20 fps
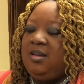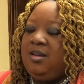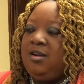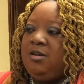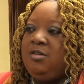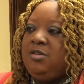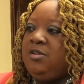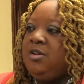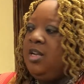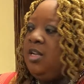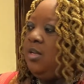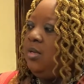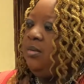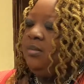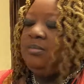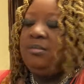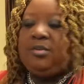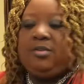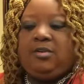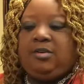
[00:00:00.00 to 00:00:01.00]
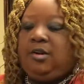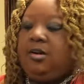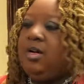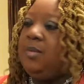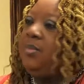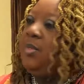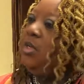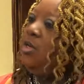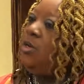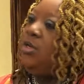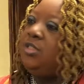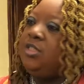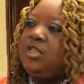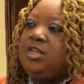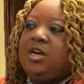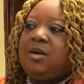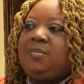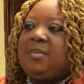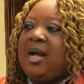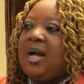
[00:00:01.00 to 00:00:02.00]
You need to gird up the loins of
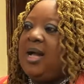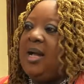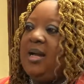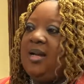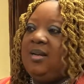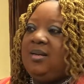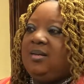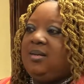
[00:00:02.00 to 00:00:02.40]
your mind.